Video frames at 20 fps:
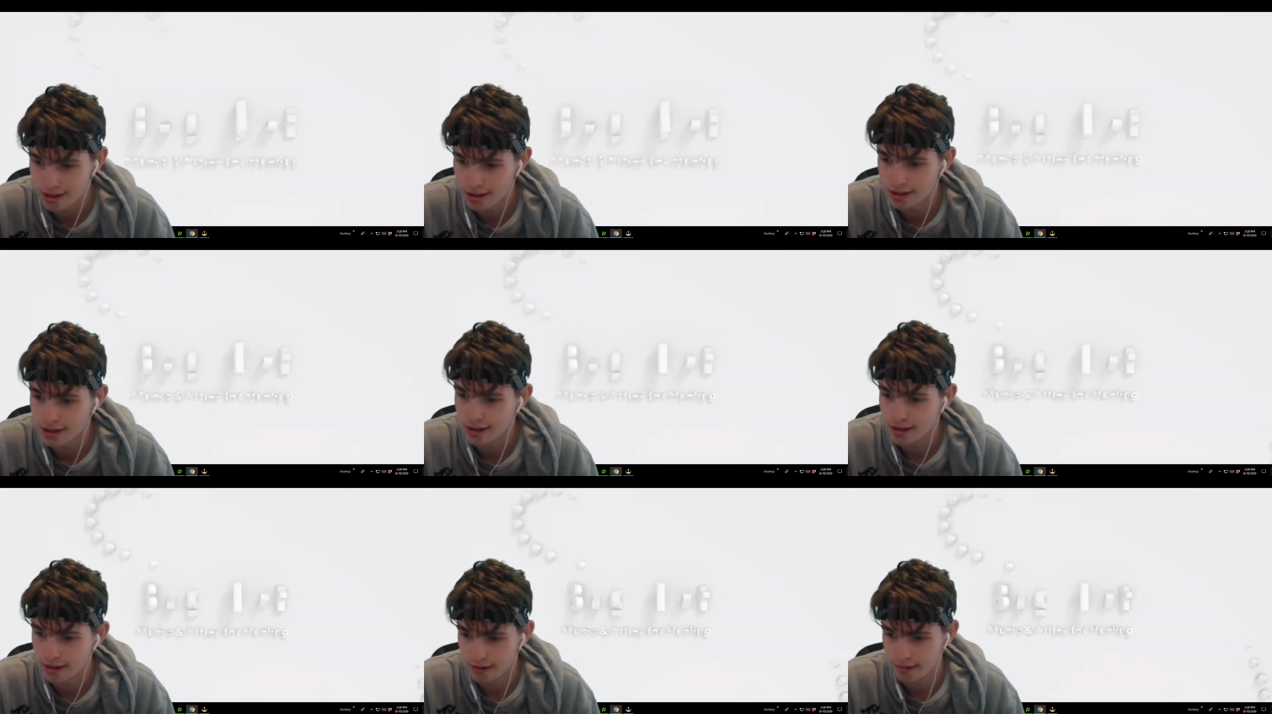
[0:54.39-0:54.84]

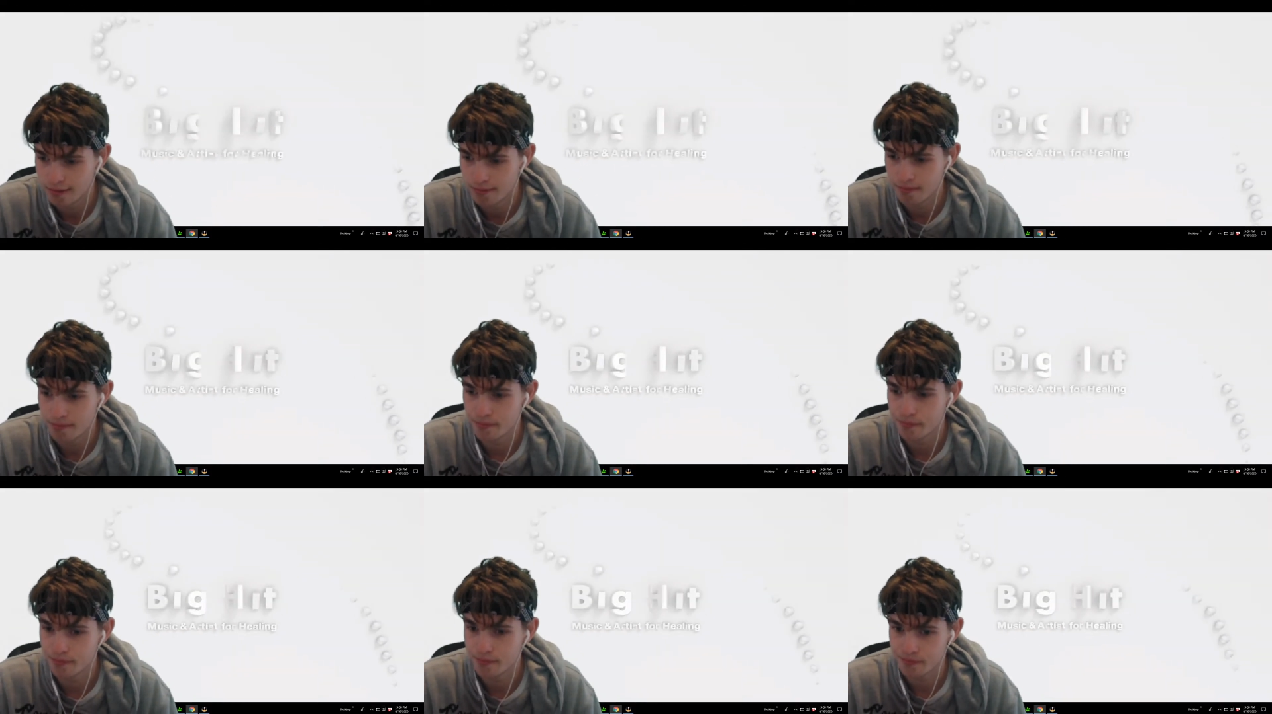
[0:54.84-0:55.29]

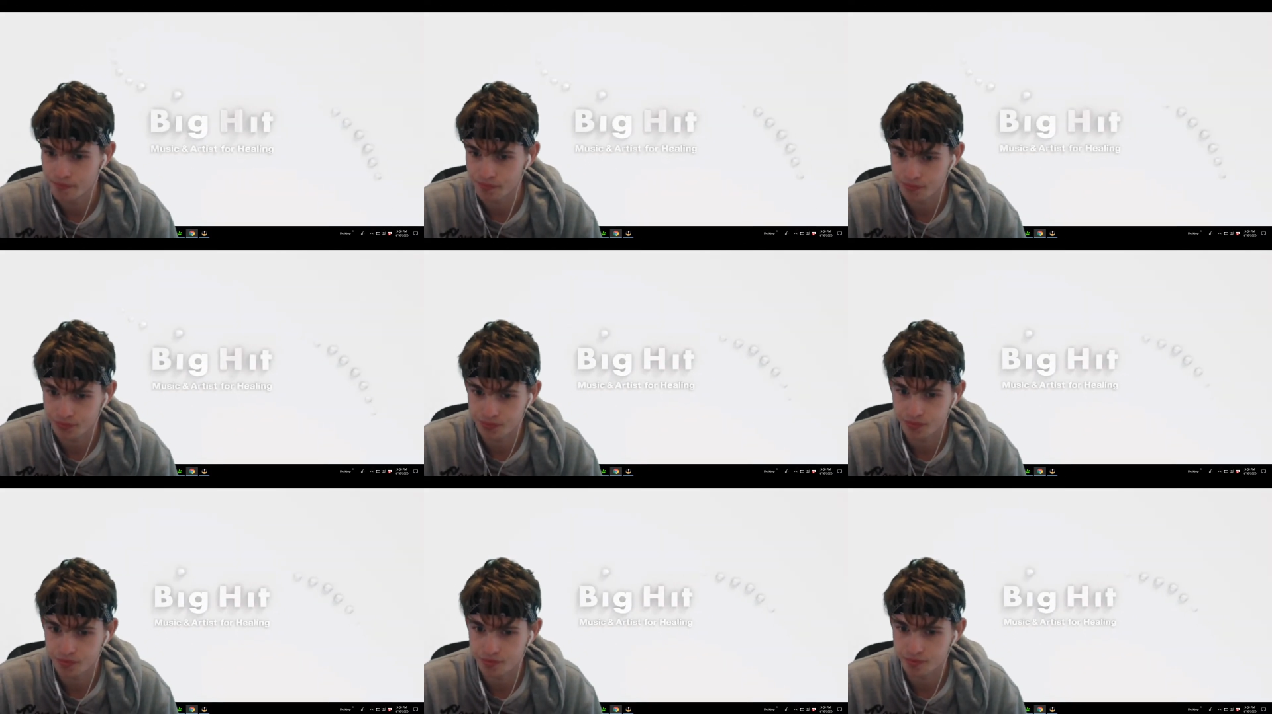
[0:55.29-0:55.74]

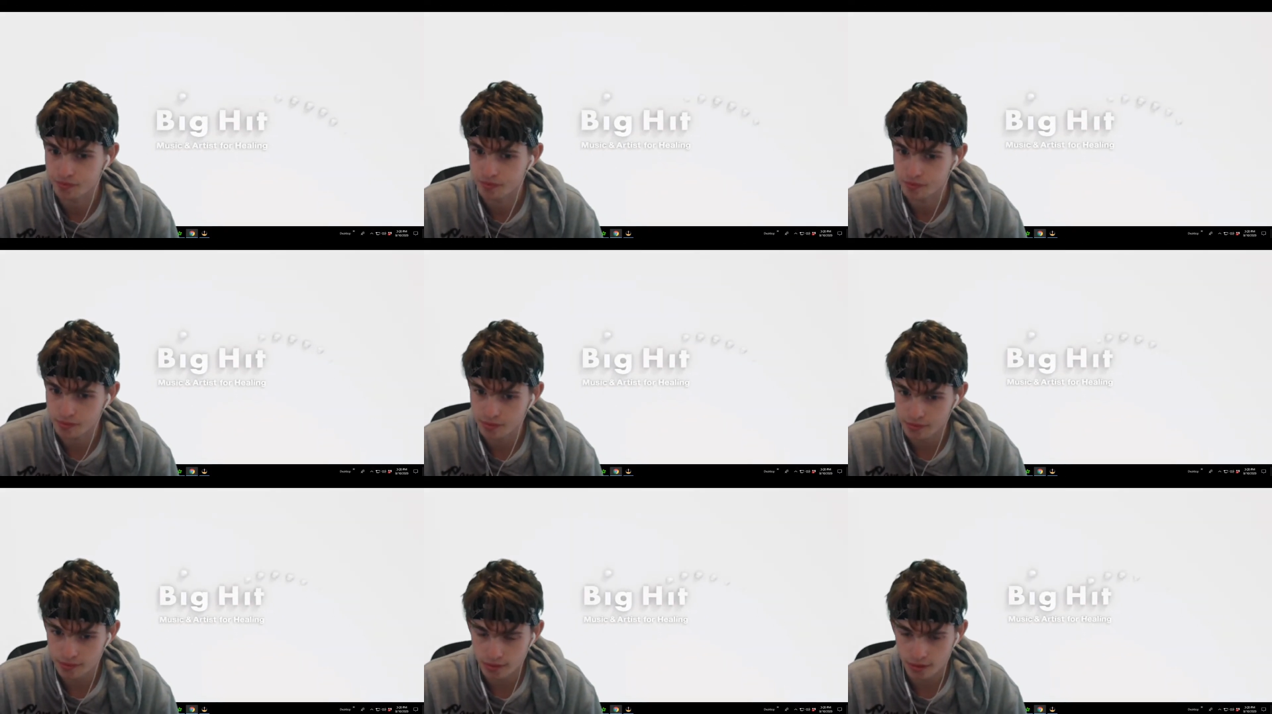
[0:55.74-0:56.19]

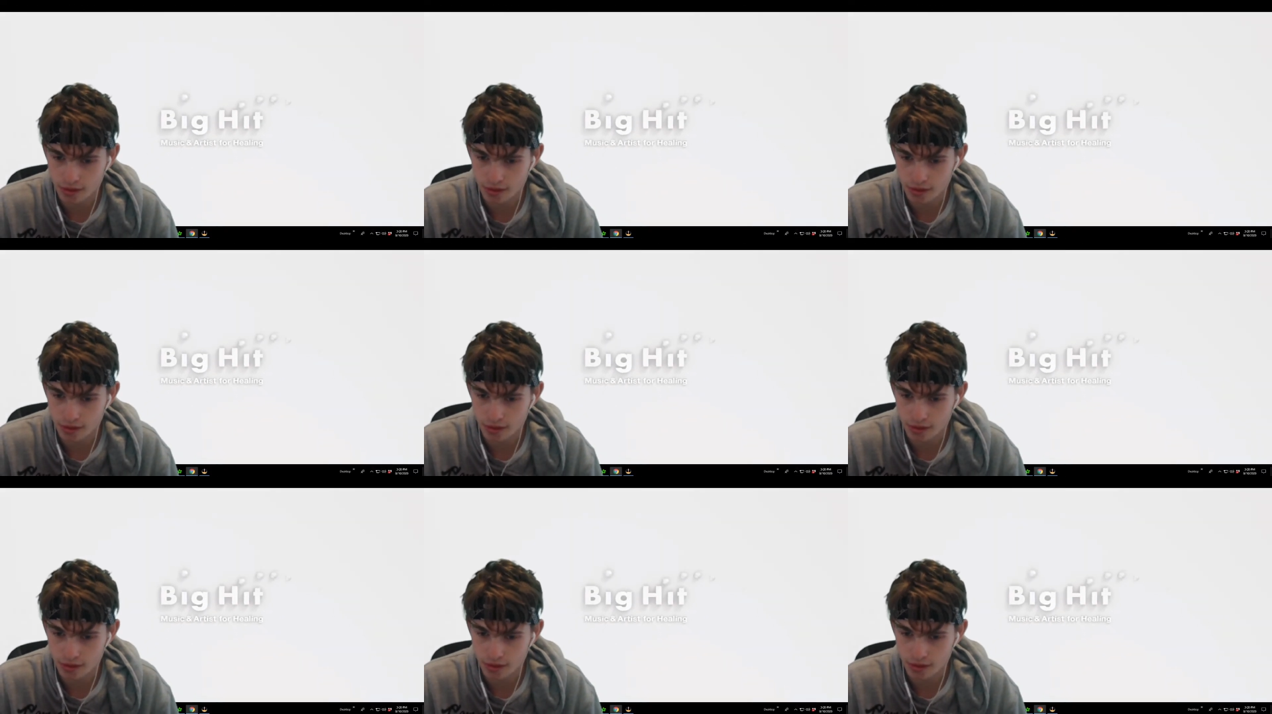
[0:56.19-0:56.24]
No one is speaking in this clip.